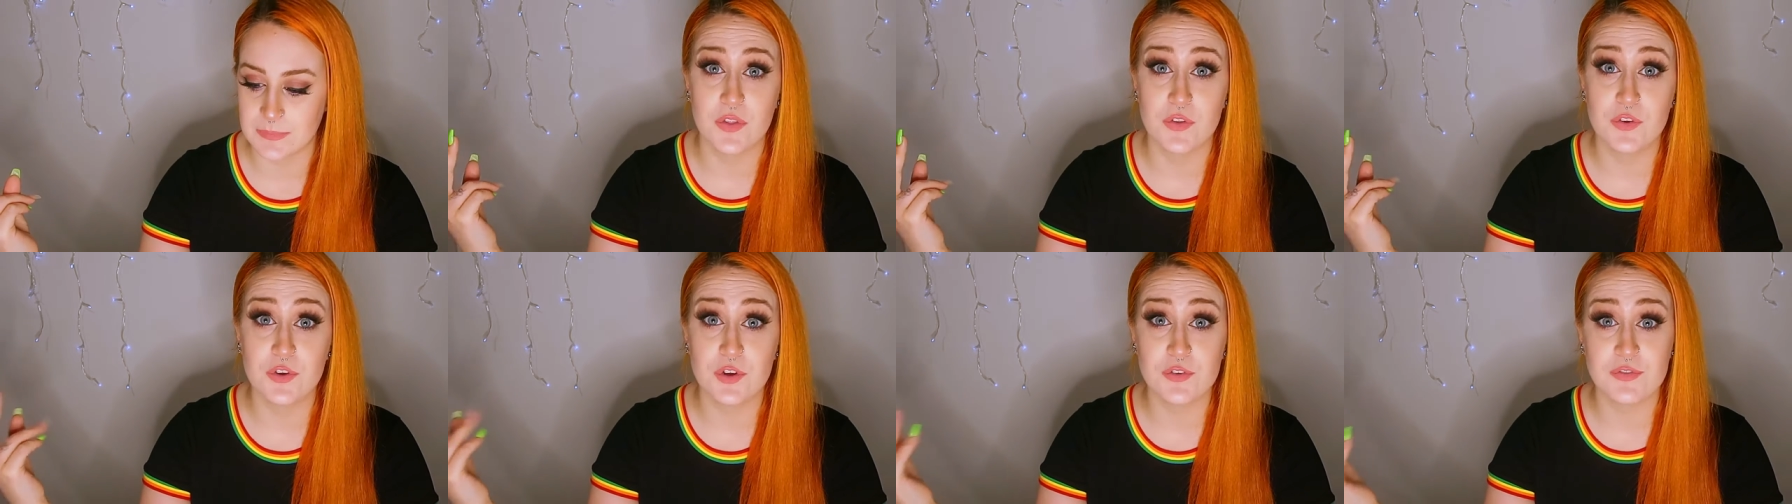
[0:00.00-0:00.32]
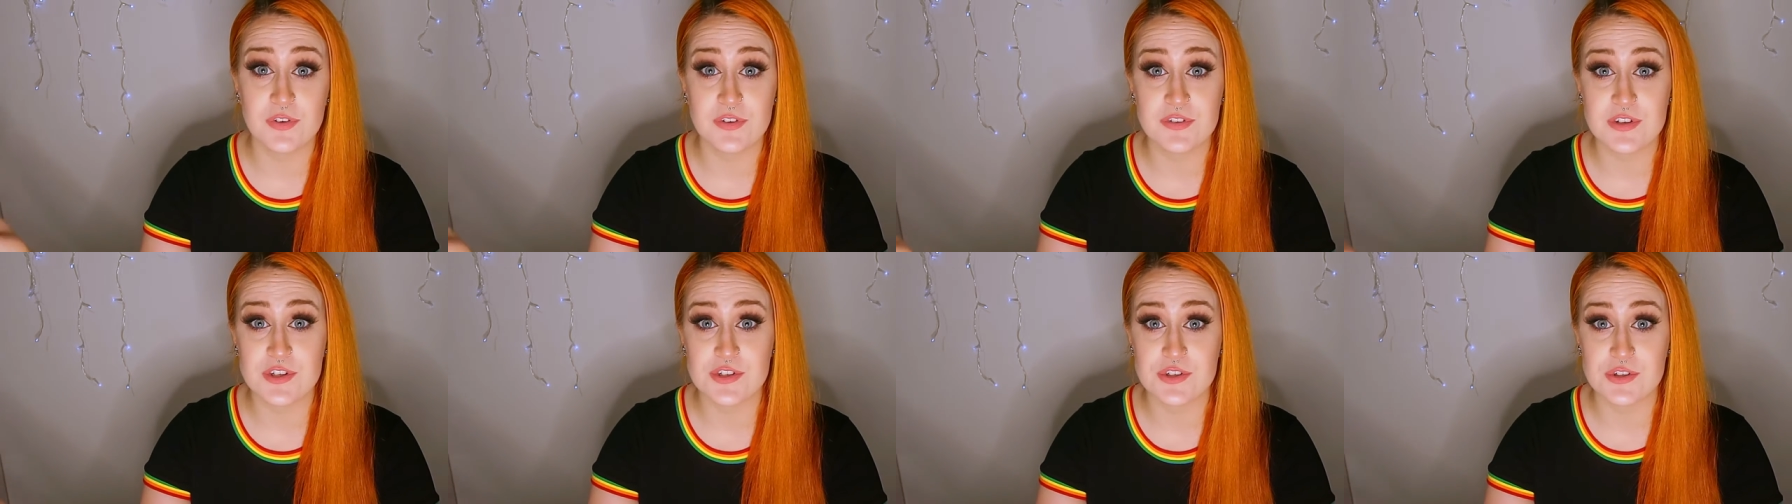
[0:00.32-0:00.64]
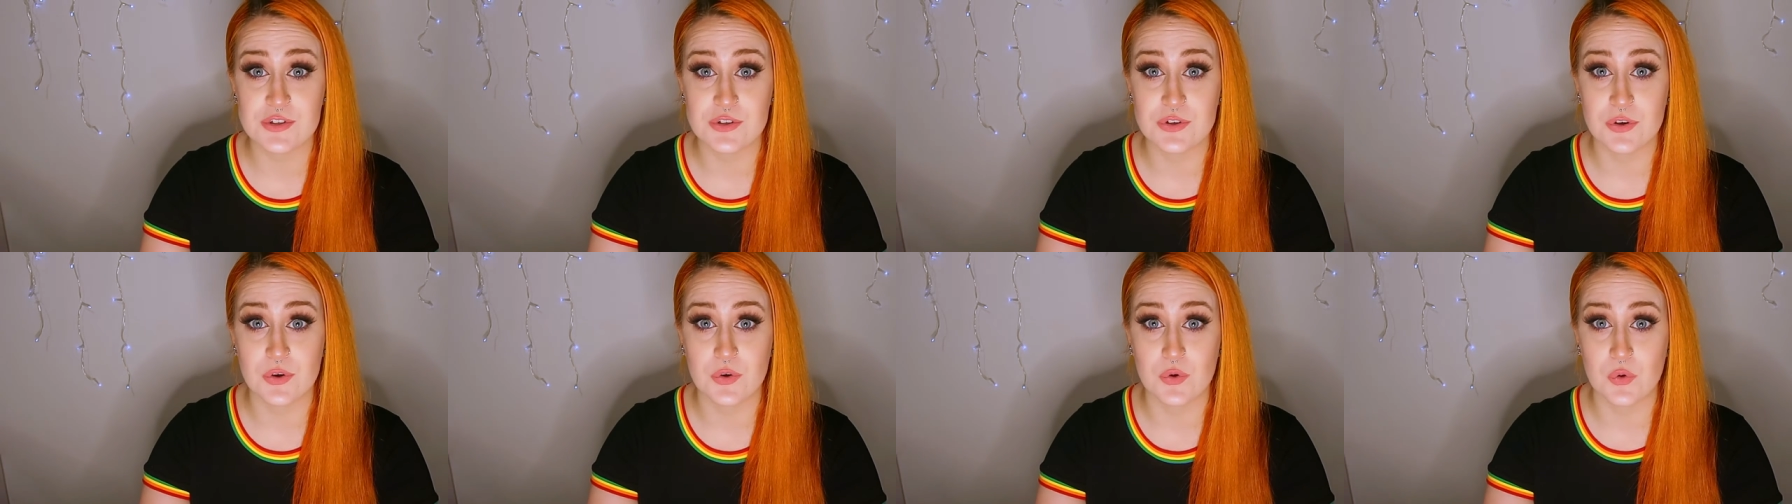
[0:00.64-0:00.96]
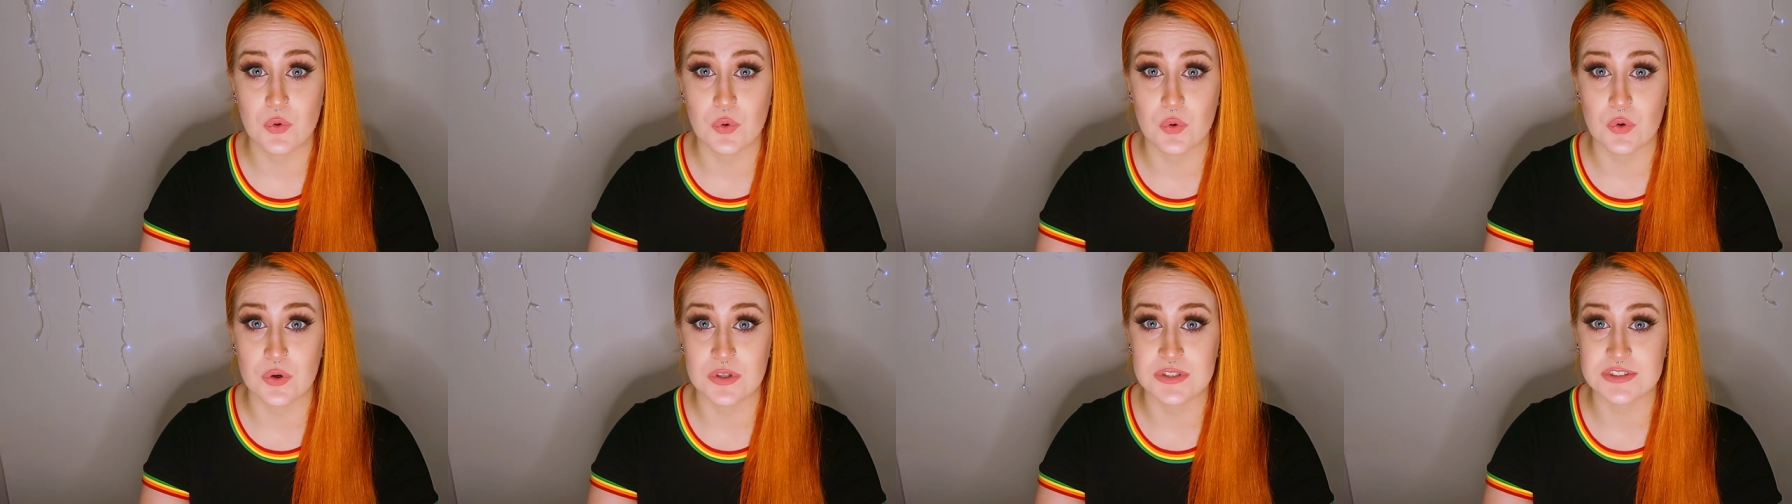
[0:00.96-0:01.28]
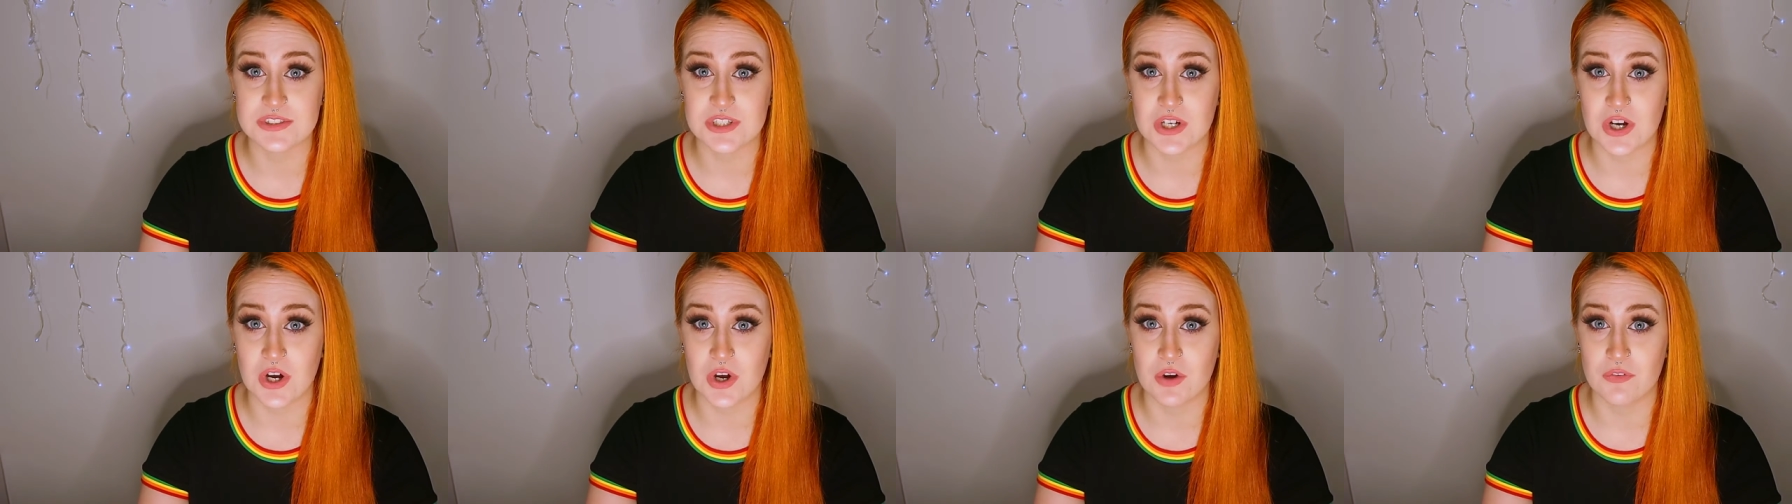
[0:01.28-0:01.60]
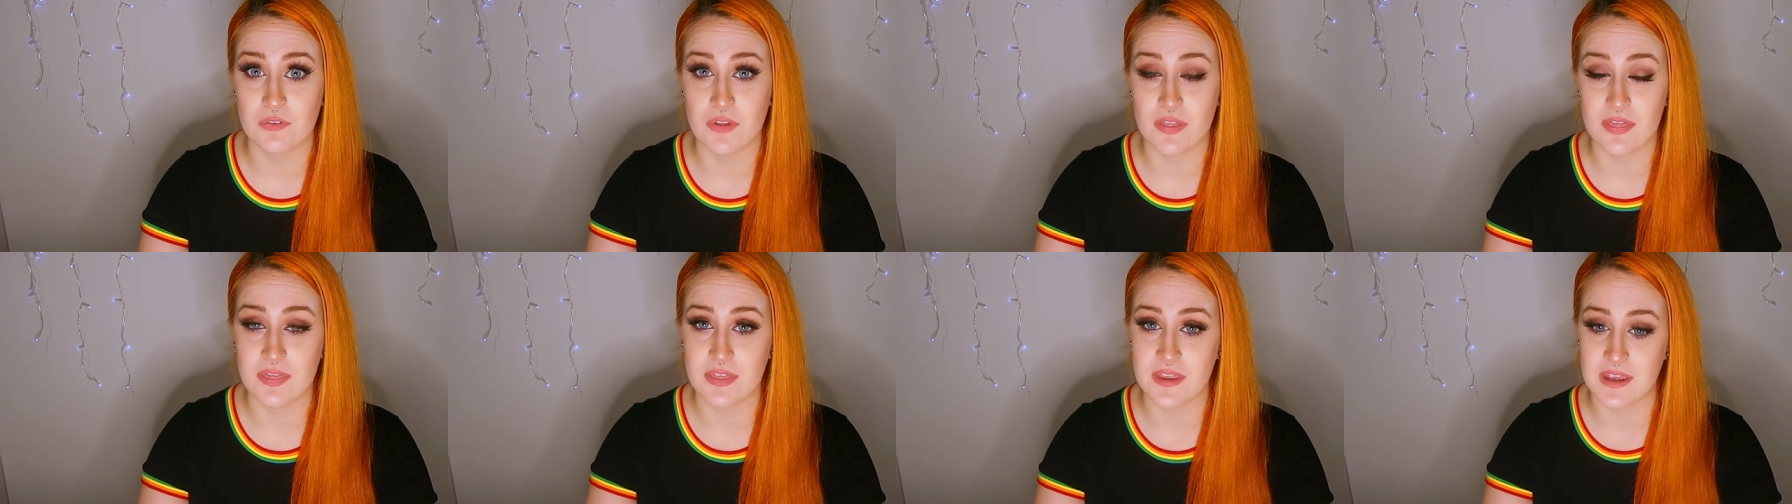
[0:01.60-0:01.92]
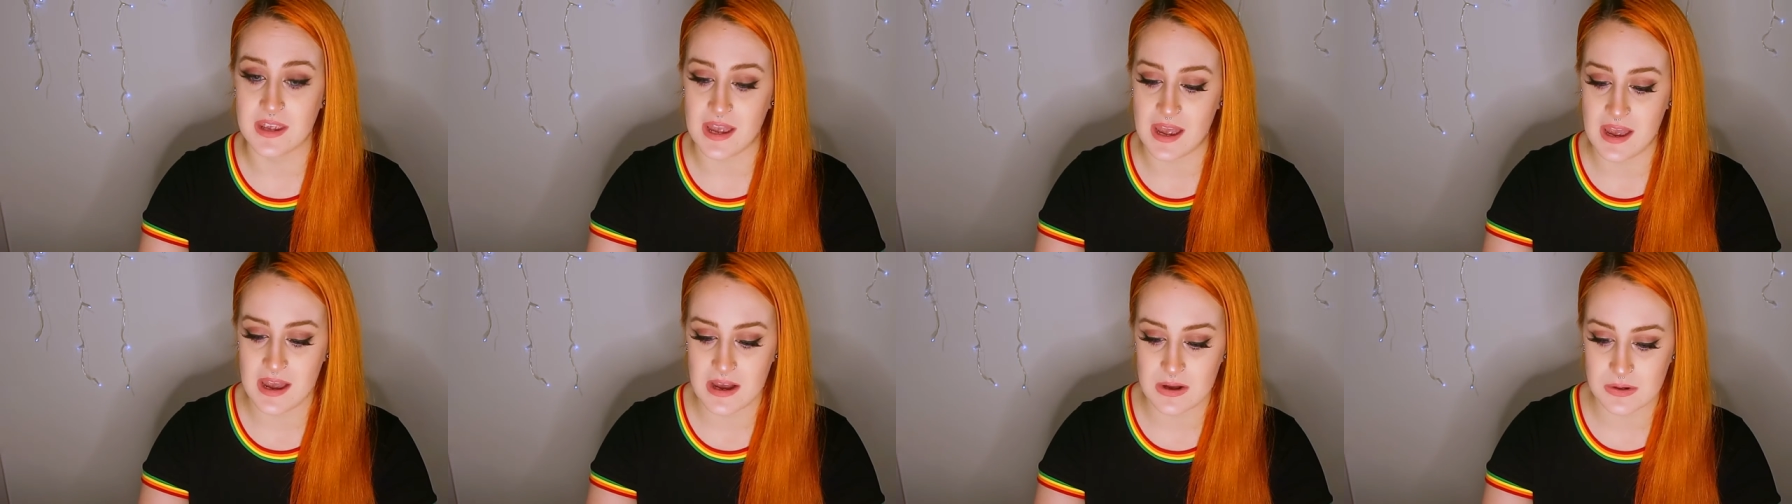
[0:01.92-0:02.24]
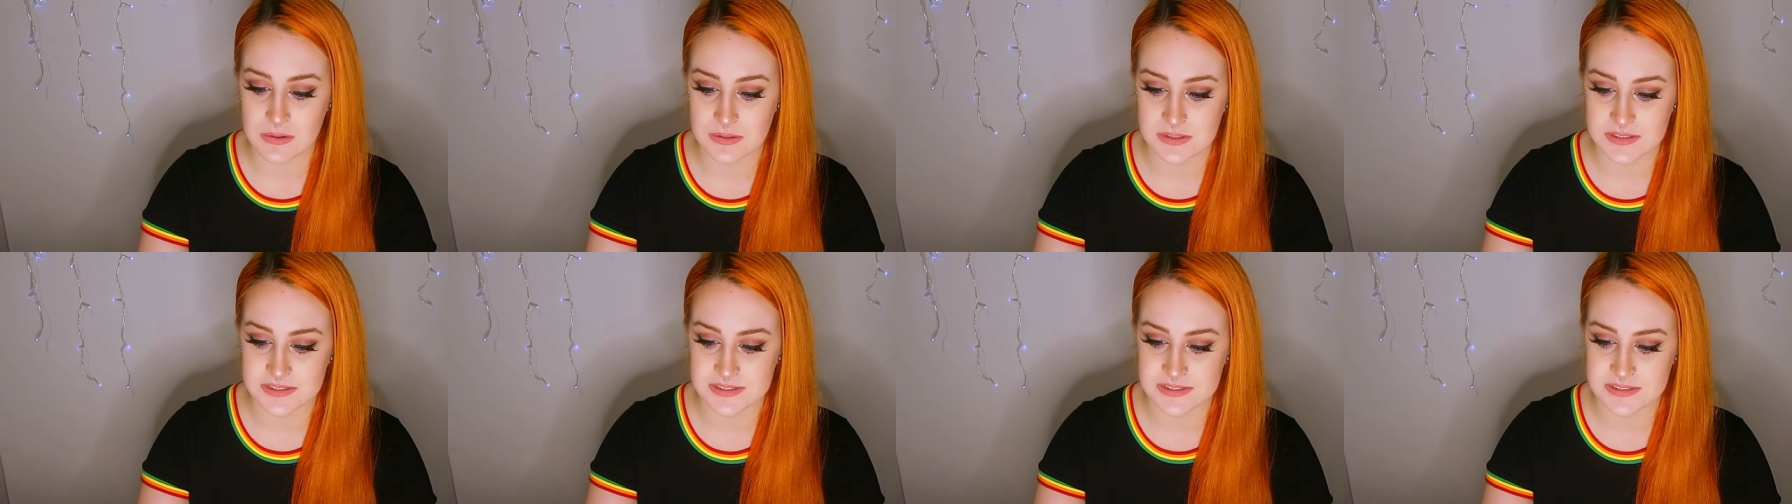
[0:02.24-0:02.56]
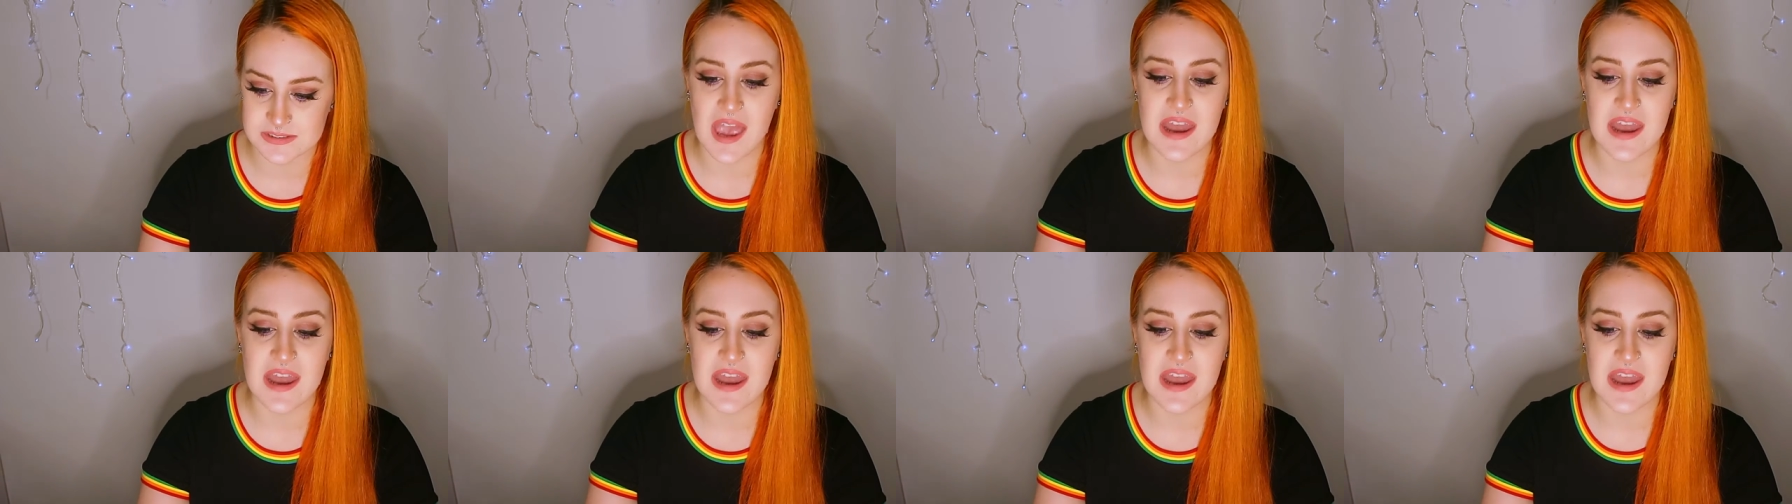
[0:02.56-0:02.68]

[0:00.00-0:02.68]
New 52, Court of the Owls,